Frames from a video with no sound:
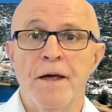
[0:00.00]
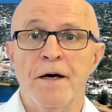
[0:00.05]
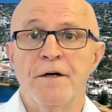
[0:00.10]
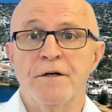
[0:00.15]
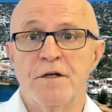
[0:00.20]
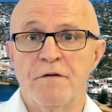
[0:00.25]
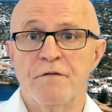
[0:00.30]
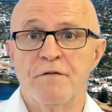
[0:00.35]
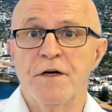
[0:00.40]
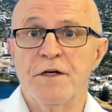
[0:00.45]

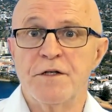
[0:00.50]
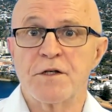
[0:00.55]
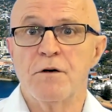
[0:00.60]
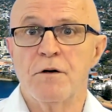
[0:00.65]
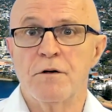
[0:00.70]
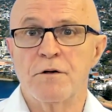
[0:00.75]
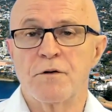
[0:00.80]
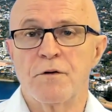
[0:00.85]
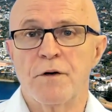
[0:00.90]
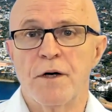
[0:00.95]
defence
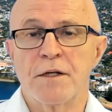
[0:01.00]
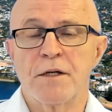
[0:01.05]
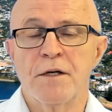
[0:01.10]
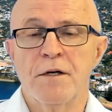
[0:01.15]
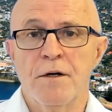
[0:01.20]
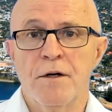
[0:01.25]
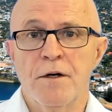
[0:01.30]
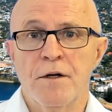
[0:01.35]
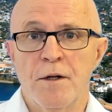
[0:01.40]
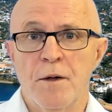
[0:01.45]
contract,
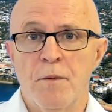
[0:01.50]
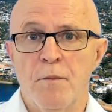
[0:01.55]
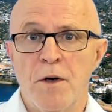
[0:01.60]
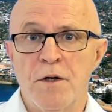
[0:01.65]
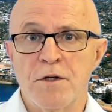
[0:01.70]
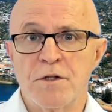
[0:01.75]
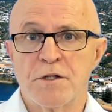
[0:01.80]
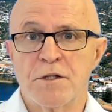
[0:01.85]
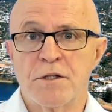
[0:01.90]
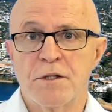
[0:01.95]
the
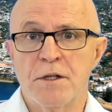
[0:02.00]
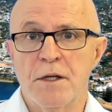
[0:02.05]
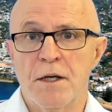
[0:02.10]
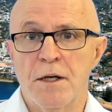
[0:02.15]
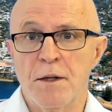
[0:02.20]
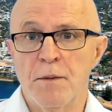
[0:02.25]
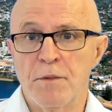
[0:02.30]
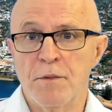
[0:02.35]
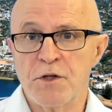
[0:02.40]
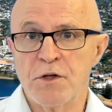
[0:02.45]

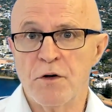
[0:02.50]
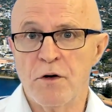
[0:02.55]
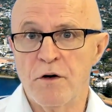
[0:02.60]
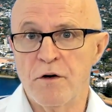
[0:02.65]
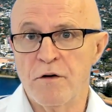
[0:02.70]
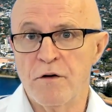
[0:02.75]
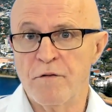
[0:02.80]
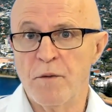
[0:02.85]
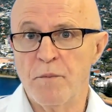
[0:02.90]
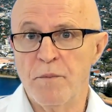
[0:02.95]

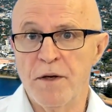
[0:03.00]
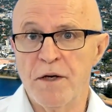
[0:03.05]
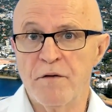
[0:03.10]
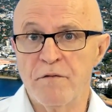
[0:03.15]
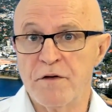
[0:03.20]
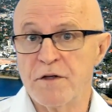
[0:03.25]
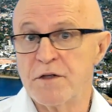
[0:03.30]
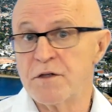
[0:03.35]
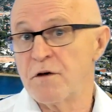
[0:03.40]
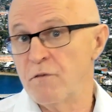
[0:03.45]
majority of the
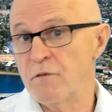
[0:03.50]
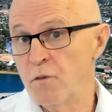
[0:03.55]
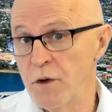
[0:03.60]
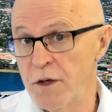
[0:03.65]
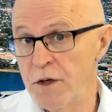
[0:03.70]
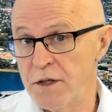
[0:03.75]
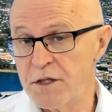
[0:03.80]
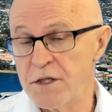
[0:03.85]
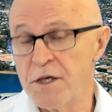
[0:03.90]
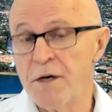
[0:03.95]
benefits of
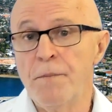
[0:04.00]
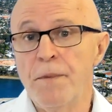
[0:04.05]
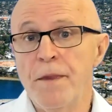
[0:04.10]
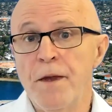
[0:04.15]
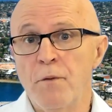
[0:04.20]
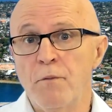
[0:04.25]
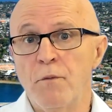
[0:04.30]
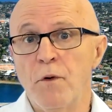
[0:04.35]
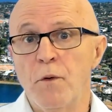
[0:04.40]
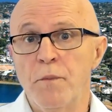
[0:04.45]
which
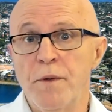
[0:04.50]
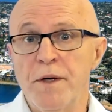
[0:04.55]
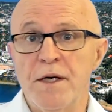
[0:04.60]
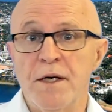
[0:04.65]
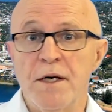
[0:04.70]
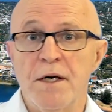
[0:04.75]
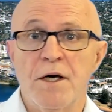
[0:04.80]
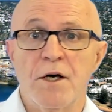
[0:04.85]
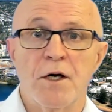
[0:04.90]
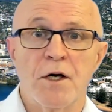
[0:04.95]
will
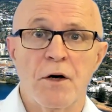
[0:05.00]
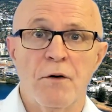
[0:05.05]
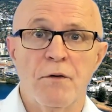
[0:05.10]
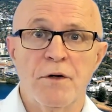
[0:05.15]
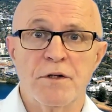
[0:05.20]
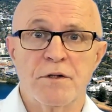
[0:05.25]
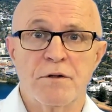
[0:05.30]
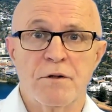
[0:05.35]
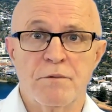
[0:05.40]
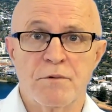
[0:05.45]
be
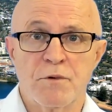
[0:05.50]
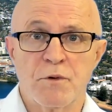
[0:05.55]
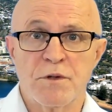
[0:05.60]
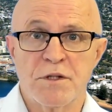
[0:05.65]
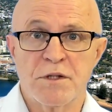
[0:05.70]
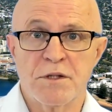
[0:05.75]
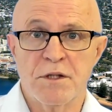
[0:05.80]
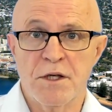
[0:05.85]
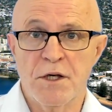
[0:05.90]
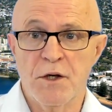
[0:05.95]
going to Ipswich
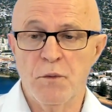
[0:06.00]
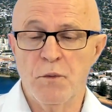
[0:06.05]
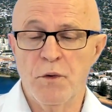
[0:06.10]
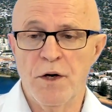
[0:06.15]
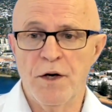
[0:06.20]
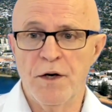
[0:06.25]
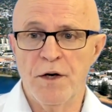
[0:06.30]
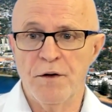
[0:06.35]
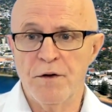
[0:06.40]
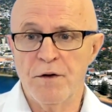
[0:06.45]
City,
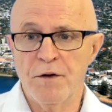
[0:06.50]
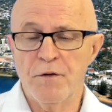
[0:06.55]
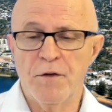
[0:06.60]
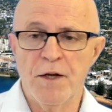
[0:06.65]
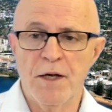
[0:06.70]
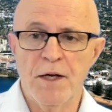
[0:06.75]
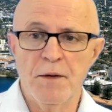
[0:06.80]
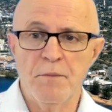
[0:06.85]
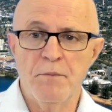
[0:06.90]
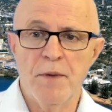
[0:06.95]
where
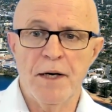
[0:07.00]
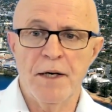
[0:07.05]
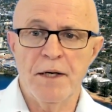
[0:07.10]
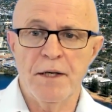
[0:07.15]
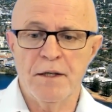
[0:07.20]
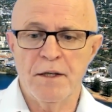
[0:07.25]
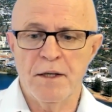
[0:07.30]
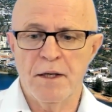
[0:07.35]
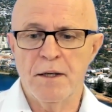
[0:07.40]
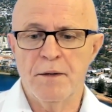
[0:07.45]
the
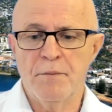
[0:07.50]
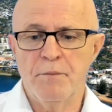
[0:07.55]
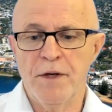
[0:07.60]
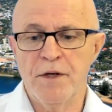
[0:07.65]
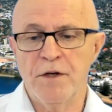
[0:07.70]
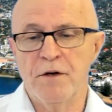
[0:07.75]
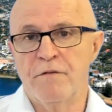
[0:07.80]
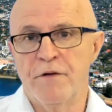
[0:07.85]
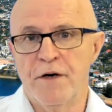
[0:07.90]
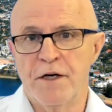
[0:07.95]
main
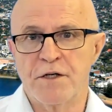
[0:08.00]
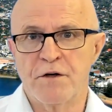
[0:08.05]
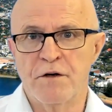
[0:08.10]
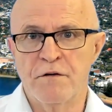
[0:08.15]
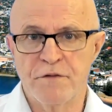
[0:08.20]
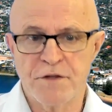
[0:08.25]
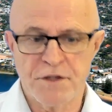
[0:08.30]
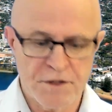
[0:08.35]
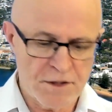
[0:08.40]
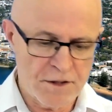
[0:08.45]
manufacturing
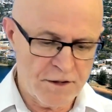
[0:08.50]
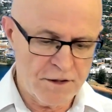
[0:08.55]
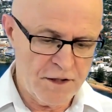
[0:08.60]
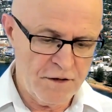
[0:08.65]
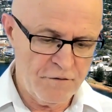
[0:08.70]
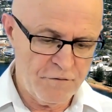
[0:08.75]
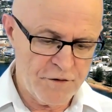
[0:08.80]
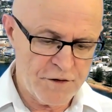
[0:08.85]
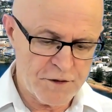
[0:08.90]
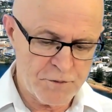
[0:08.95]

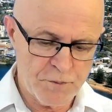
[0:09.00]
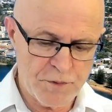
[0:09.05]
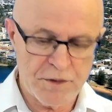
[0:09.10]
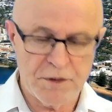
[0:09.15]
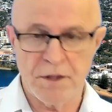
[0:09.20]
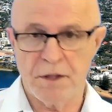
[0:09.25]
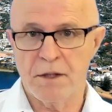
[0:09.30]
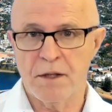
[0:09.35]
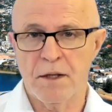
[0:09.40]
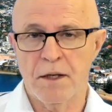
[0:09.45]
facility for this
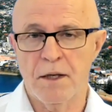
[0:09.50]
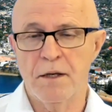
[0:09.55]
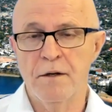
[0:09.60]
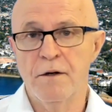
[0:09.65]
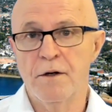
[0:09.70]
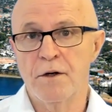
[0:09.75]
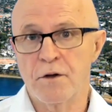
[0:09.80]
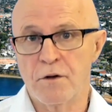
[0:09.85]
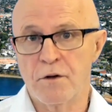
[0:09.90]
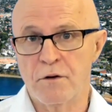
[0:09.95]
particular
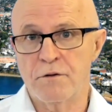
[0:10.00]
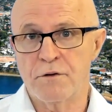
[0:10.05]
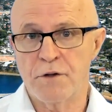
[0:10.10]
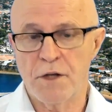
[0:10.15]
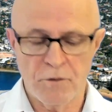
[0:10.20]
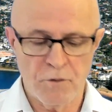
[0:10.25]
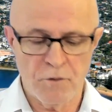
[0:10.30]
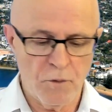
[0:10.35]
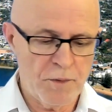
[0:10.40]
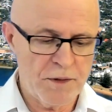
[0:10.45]
contract
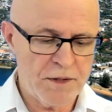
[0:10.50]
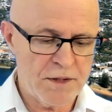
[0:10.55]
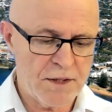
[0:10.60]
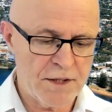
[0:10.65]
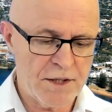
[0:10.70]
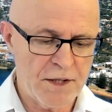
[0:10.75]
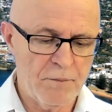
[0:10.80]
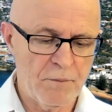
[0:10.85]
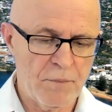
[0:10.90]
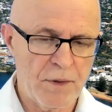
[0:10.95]
will be
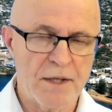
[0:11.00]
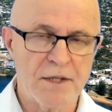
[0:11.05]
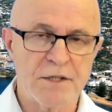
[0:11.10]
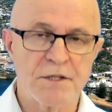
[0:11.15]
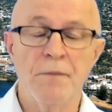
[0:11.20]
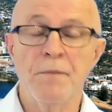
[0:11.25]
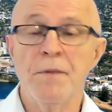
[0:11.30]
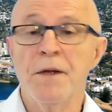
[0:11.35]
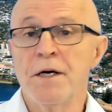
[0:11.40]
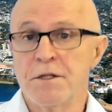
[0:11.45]
taking place.
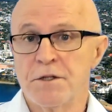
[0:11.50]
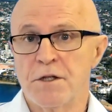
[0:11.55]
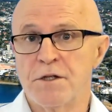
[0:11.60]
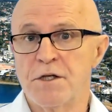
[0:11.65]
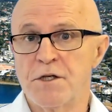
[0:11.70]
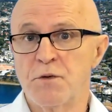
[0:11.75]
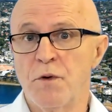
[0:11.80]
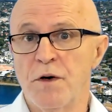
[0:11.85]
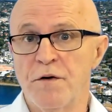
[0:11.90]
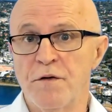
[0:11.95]
But
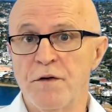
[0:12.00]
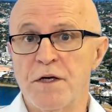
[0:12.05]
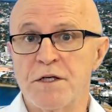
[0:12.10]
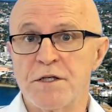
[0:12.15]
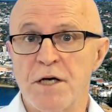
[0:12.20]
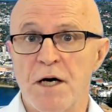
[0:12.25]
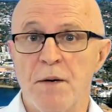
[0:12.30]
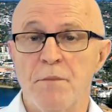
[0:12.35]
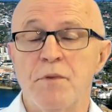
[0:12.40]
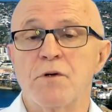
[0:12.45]
just one of the
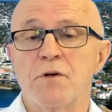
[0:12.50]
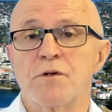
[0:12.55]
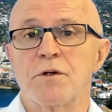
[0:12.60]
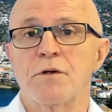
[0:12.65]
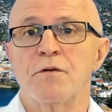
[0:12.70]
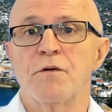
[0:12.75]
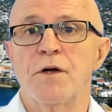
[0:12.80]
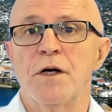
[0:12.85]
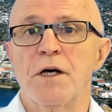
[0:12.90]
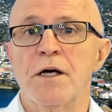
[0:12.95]
examples
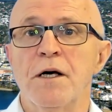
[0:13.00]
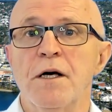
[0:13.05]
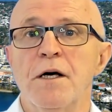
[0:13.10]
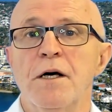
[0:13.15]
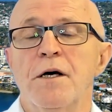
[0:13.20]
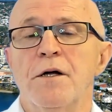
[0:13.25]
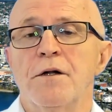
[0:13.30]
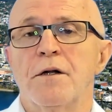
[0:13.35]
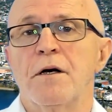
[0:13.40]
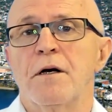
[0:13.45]
of the
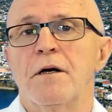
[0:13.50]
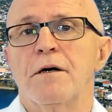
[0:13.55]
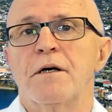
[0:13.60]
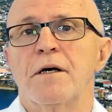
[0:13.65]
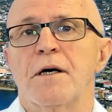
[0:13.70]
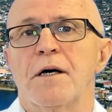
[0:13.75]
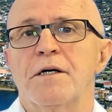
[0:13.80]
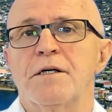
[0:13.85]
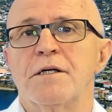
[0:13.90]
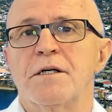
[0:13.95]

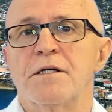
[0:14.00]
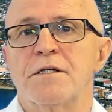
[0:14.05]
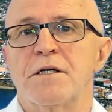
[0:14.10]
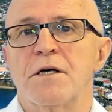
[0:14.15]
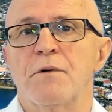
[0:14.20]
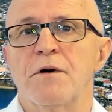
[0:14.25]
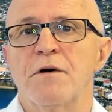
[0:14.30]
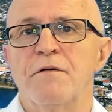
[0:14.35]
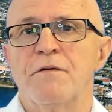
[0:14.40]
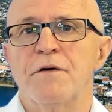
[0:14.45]
locations
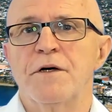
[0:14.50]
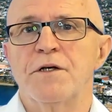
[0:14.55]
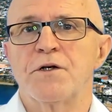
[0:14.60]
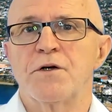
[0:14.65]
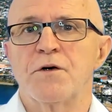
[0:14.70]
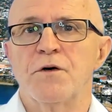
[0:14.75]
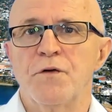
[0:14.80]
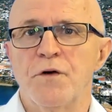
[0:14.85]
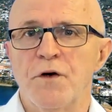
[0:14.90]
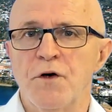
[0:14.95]
that we
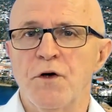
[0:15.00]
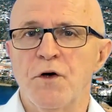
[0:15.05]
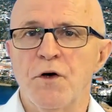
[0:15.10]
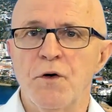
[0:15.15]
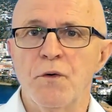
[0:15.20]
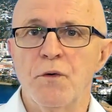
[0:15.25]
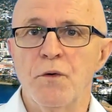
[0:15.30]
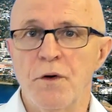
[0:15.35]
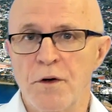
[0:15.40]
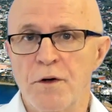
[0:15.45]
feature in the
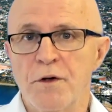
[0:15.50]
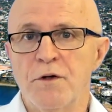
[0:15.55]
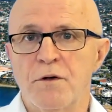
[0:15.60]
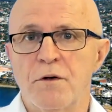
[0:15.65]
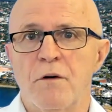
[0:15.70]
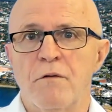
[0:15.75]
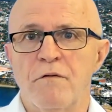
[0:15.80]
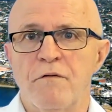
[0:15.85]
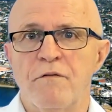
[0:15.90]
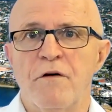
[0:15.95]
new
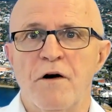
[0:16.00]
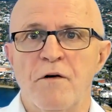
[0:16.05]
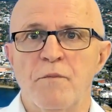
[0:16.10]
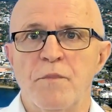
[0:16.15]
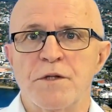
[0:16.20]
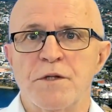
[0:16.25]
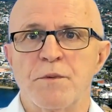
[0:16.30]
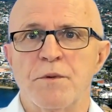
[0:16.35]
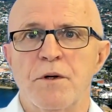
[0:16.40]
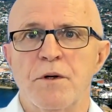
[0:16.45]
Top 5
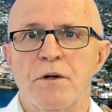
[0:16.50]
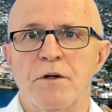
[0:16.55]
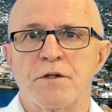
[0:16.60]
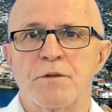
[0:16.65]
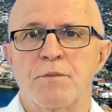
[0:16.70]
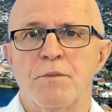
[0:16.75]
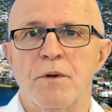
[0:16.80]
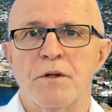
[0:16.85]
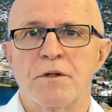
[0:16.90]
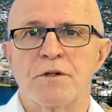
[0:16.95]
Brisbane
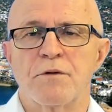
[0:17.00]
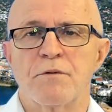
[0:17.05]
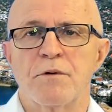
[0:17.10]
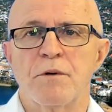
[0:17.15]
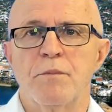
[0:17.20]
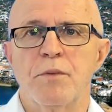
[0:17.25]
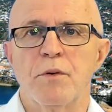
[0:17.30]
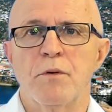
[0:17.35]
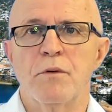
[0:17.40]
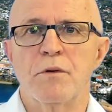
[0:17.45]
Hotspots
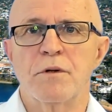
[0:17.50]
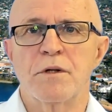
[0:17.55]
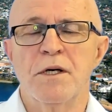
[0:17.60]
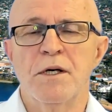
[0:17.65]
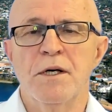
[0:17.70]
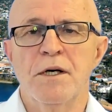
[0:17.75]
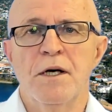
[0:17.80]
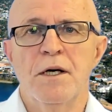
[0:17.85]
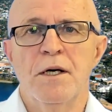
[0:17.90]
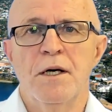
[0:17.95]
report,
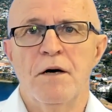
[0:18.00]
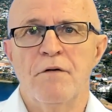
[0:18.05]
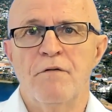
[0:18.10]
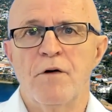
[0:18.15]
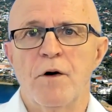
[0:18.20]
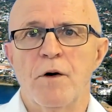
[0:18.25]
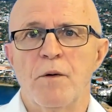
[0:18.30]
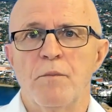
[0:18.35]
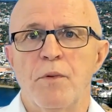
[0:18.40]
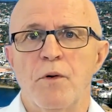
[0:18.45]
a
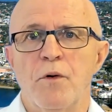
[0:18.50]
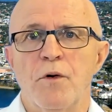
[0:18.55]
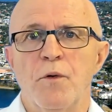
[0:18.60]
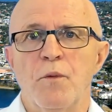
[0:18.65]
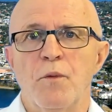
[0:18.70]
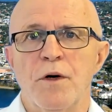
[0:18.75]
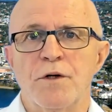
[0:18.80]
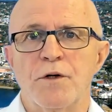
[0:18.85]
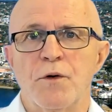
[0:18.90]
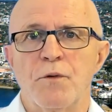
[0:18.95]
very
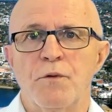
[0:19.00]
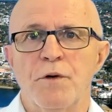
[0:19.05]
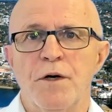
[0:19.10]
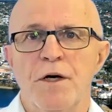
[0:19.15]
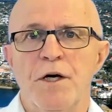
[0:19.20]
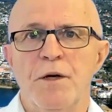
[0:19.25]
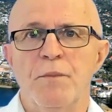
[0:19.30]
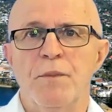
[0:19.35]
important one to read,